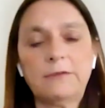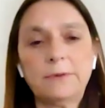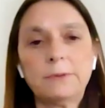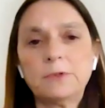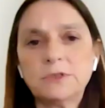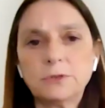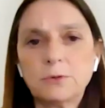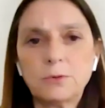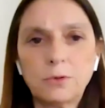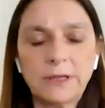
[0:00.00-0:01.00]
if we want
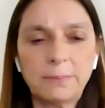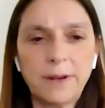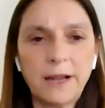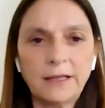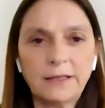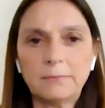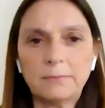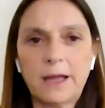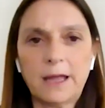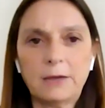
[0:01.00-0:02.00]
to cool the planet
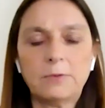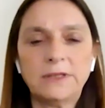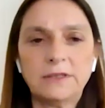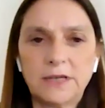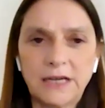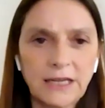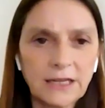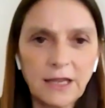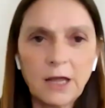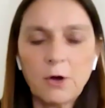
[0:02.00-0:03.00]
by 1
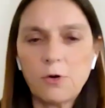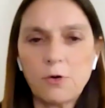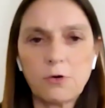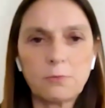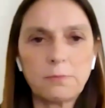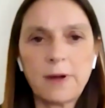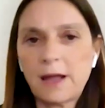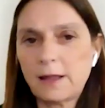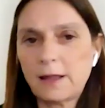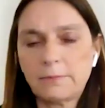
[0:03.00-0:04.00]
degree or
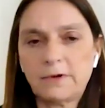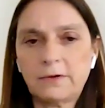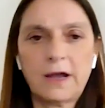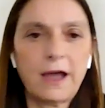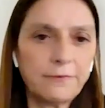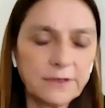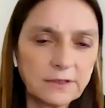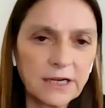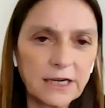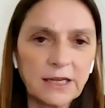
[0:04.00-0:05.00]
by half a
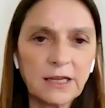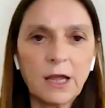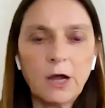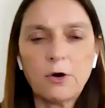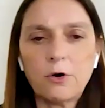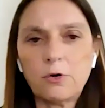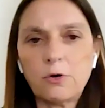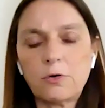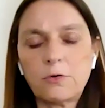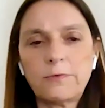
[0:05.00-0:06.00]
degree,
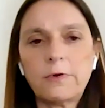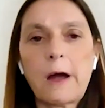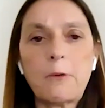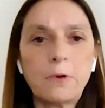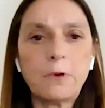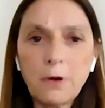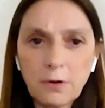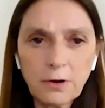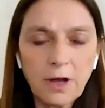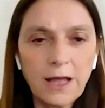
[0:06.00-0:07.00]
or for how
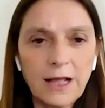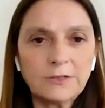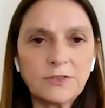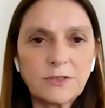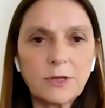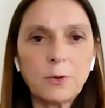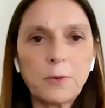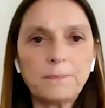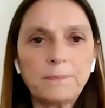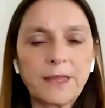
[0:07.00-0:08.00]
long.
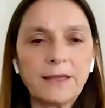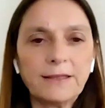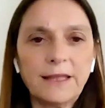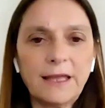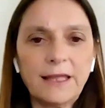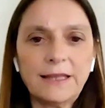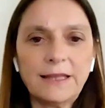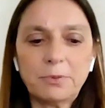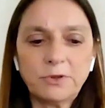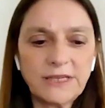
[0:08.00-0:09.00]
So
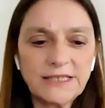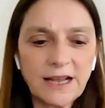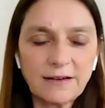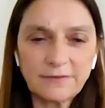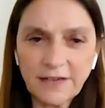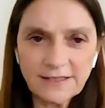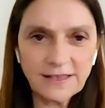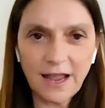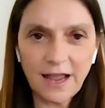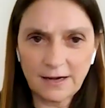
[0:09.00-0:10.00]
the potential risks
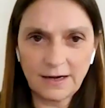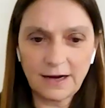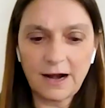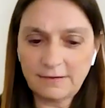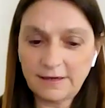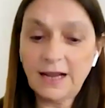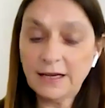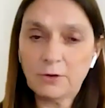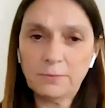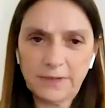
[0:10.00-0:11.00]
are
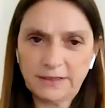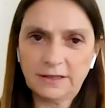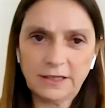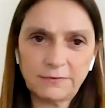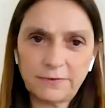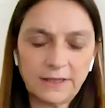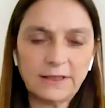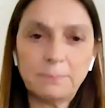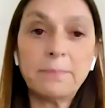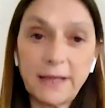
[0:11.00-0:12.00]
really completely
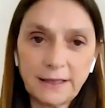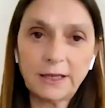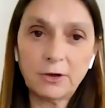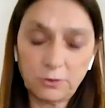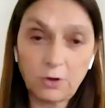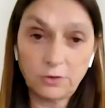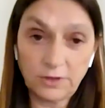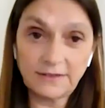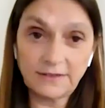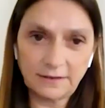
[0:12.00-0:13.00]
different depending on
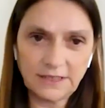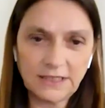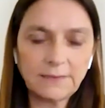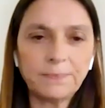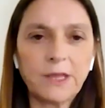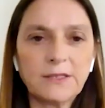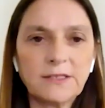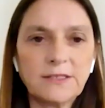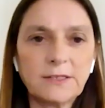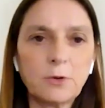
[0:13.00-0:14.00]
the strategy.
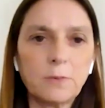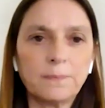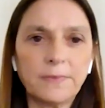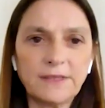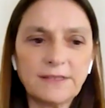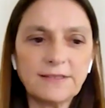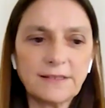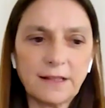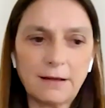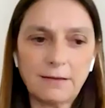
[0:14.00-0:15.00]
So this
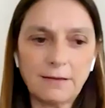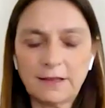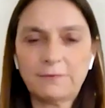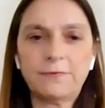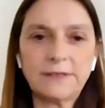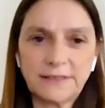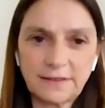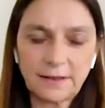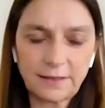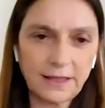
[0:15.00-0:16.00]
is the
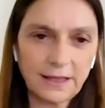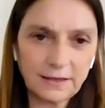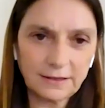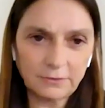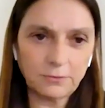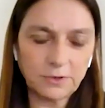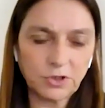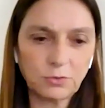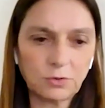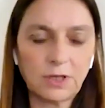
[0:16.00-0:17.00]
first thing that we
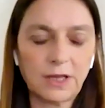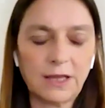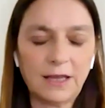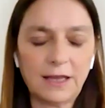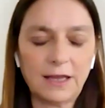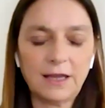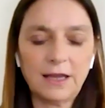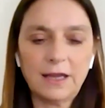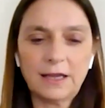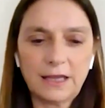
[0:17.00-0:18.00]
should
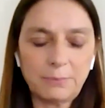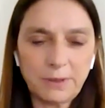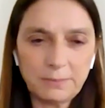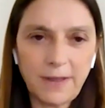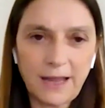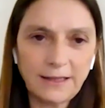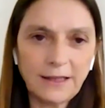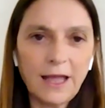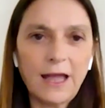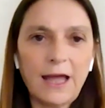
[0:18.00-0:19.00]
keep in
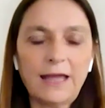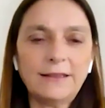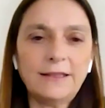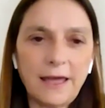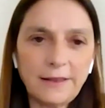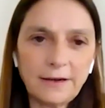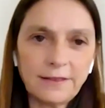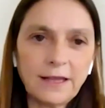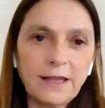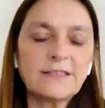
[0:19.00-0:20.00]
mind. And the other
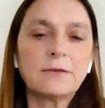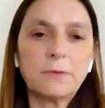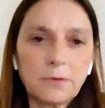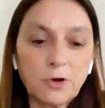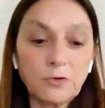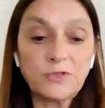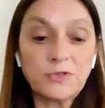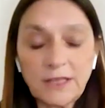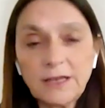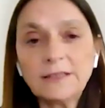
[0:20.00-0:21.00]
thing is,
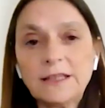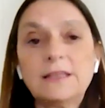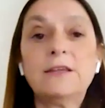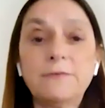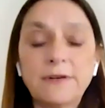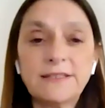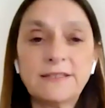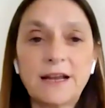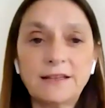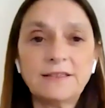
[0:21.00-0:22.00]
considering the different
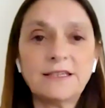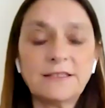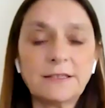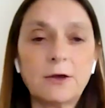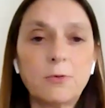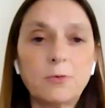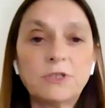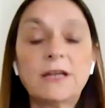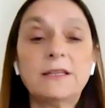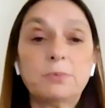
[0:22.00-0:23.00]
strategies,
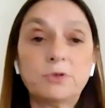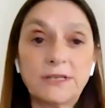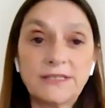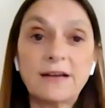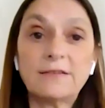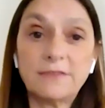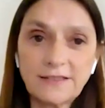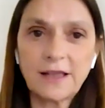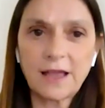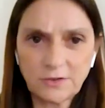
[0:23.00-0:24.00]
what are the potential
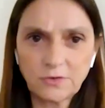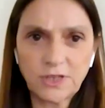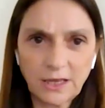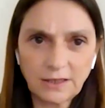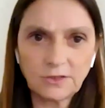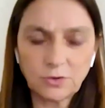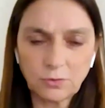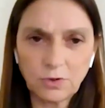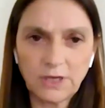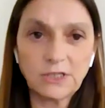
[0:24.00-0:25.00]
risks associated
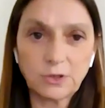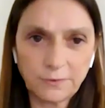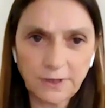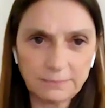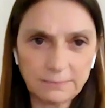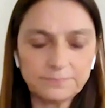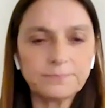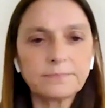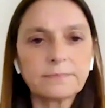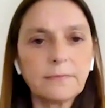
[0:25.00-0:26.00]
to each of them?